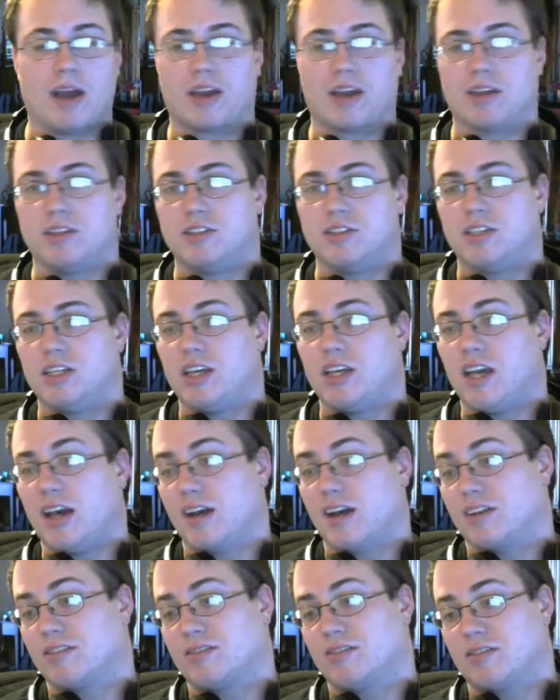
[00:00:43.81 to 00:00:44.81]
in
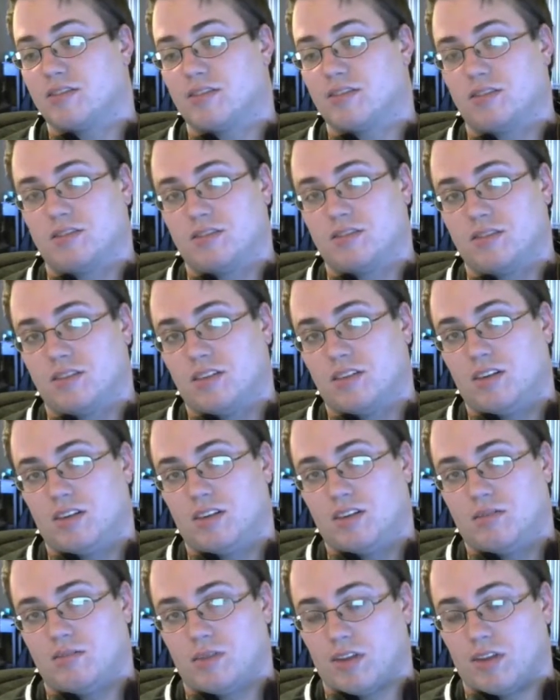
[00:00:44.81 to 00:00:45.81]
GX,
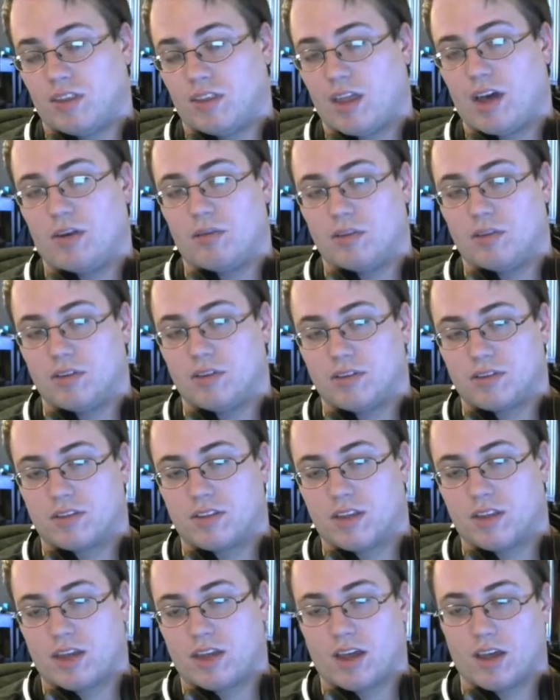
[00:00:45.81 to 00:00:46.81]
when that was
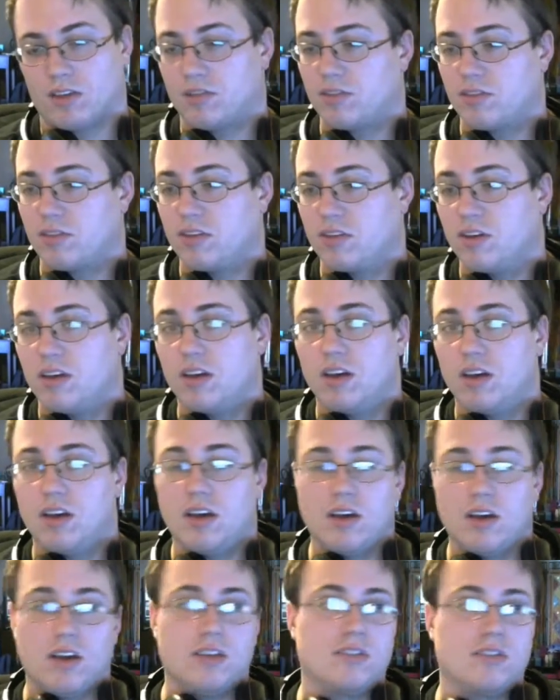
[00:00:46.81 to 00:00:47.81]
the case.
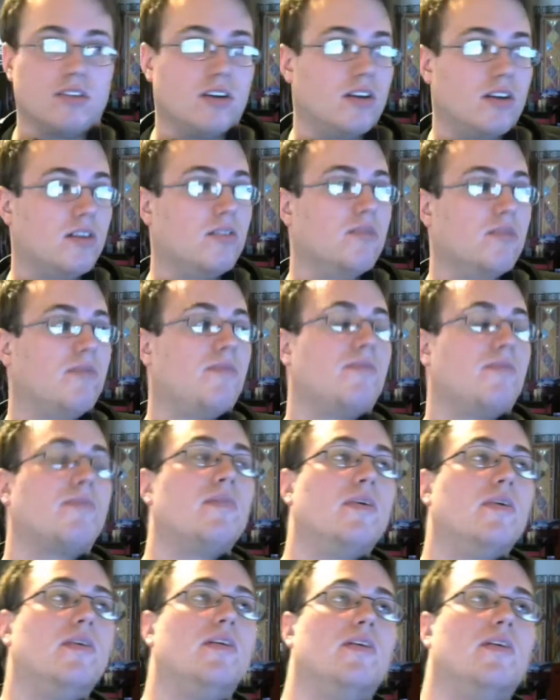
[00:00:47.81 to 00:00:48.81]
So,
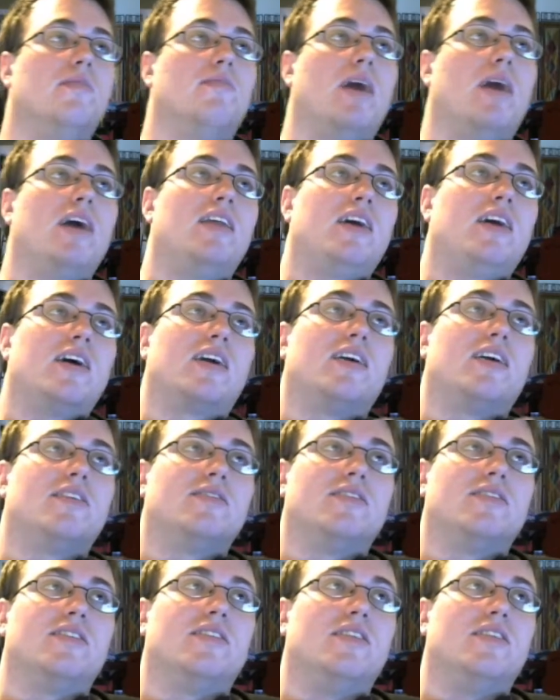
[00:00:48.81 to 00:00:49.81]
my deck
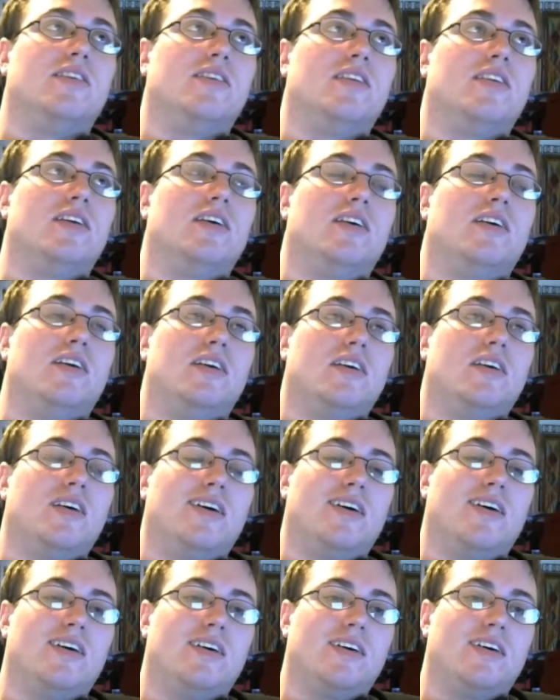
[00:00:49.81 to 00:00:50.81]
isn't
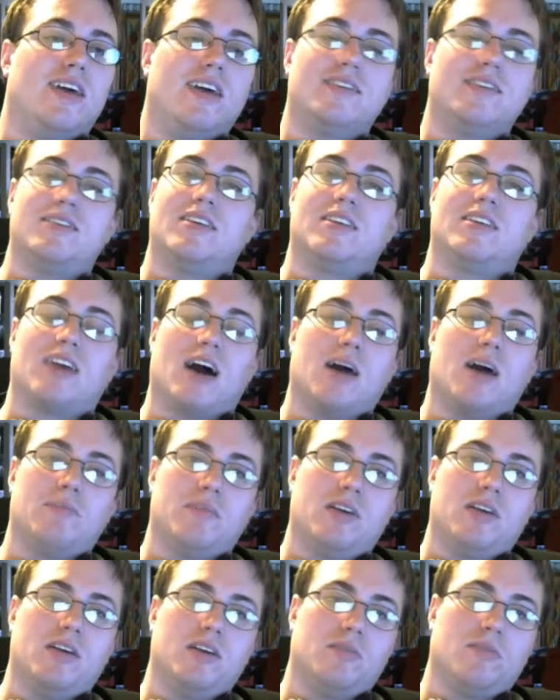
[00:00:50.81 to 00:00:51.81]
a top
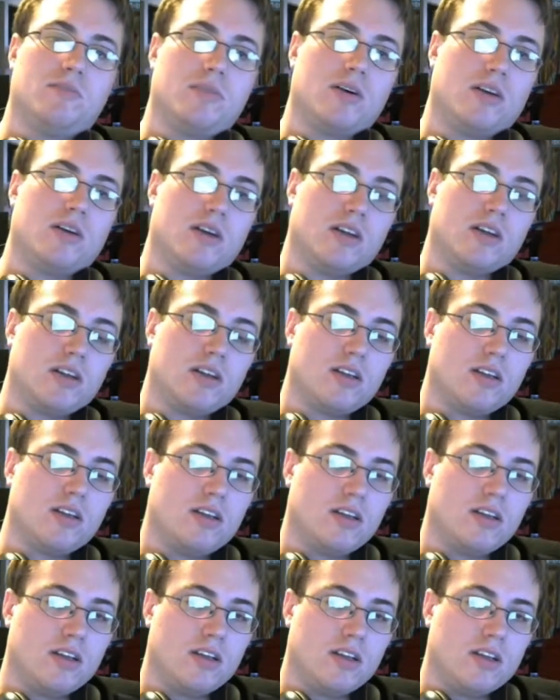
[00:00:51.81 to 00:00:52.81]
tier, but
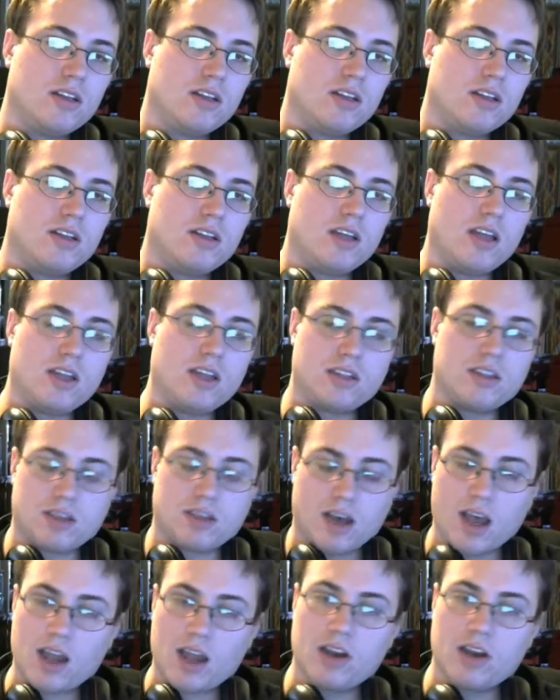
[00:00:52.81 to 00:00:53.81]
it's a
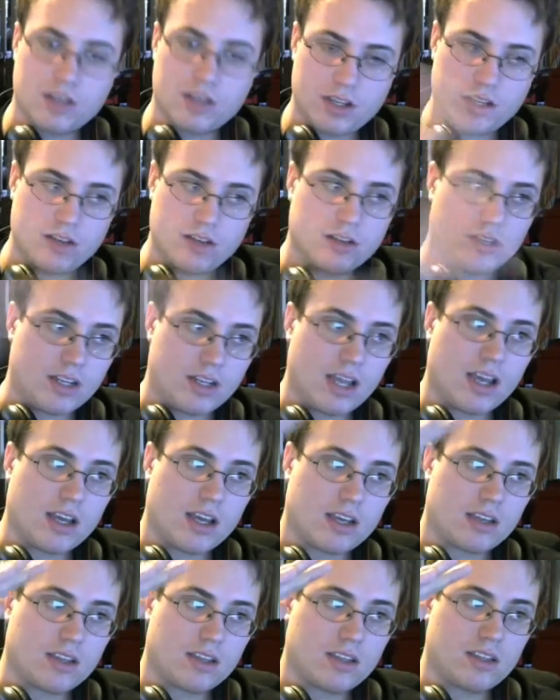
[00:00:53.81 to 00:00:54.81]
higher tier
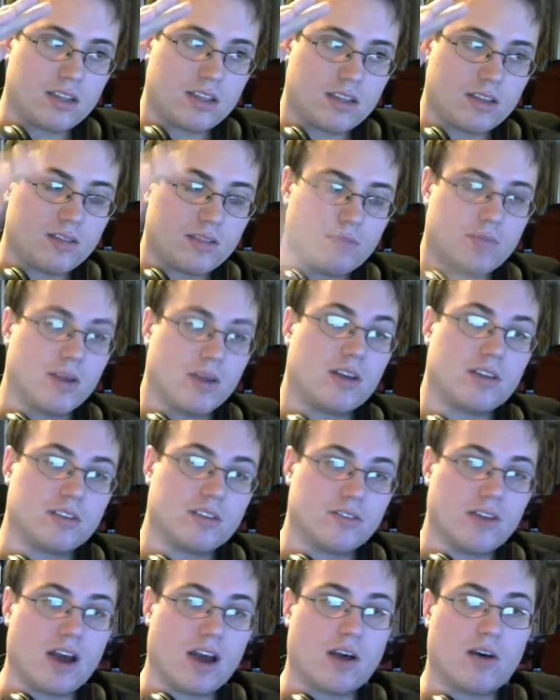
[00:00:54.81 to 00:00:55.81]
deck because
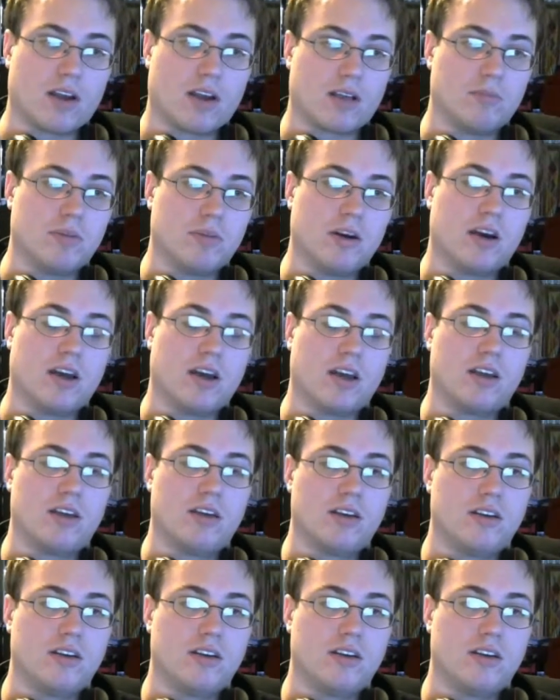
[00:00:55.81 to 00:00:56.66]
of how I can play.